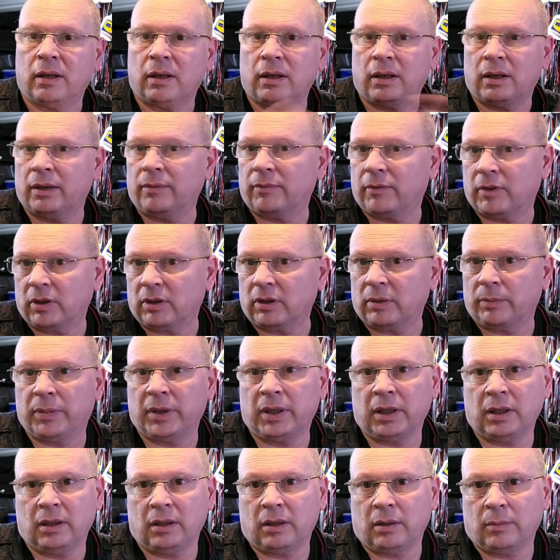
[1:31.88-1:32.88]
I've got an
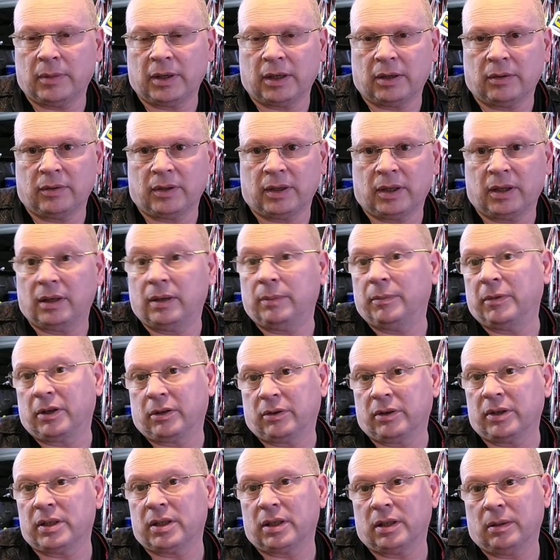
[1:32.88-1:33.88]
opinion about that. I'm a
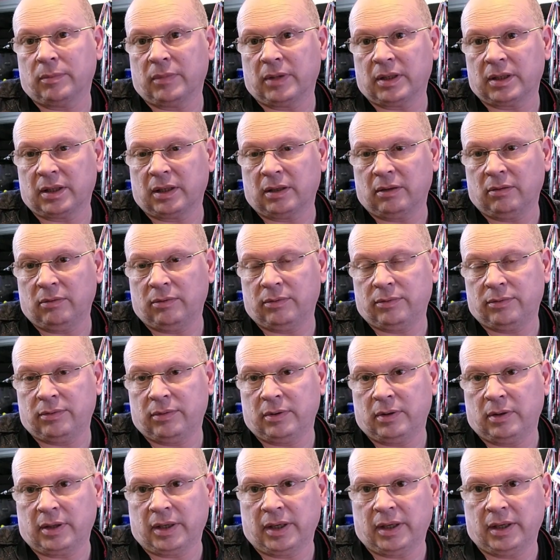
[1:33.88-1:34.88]
Christian myself,
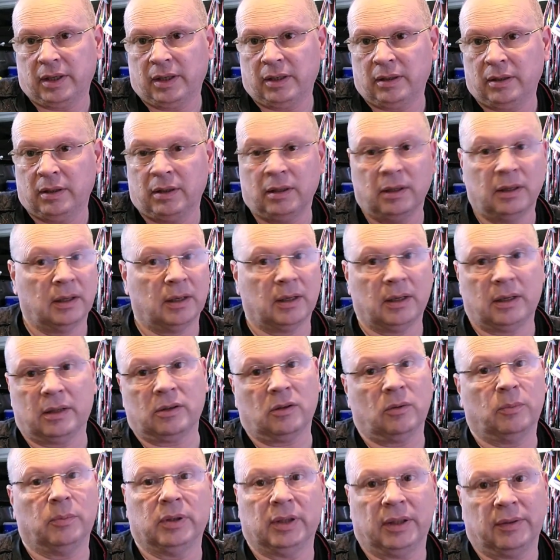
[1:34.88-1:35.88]
okay? I
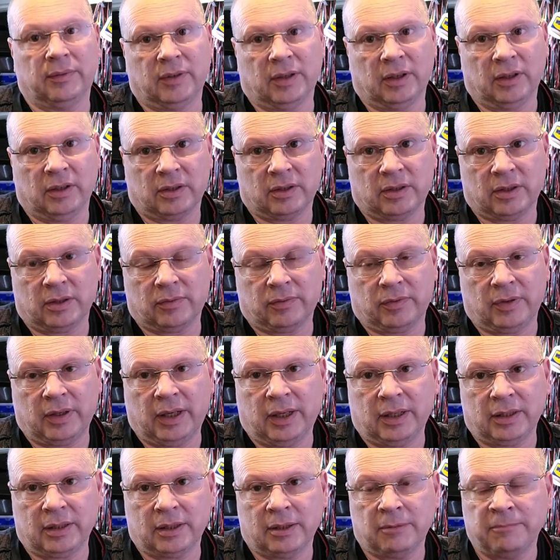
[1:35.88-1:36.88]
don't believe the Earth is
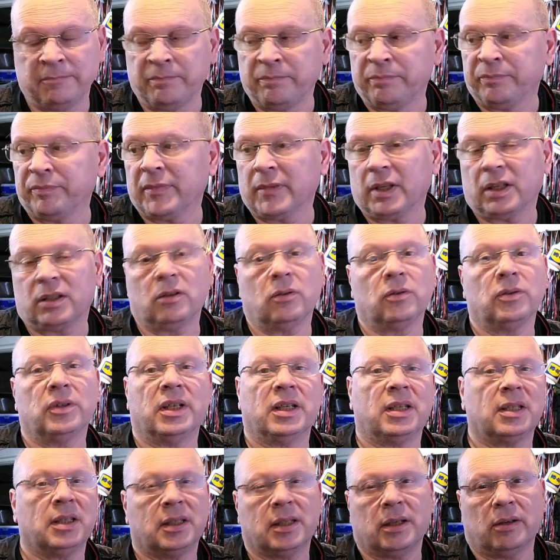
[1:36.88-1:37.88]
flat. Don't
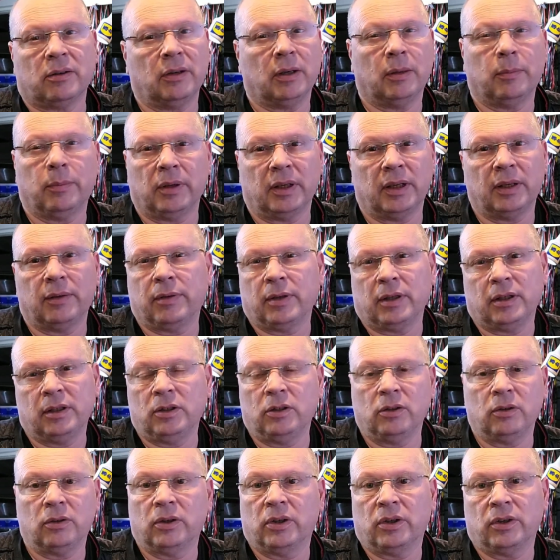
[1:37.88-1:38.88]
necessarily believe in
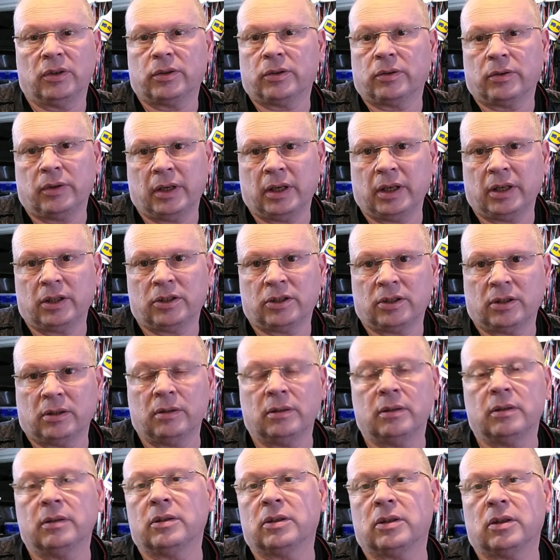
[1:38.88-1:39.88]
young Earth
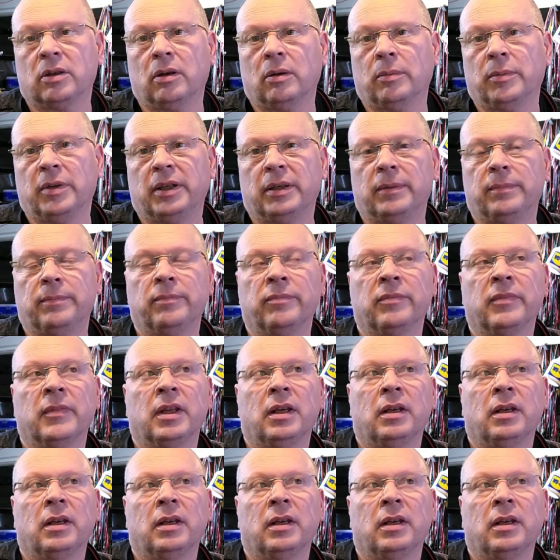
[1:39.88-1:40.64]
creation. Do you know what I mean?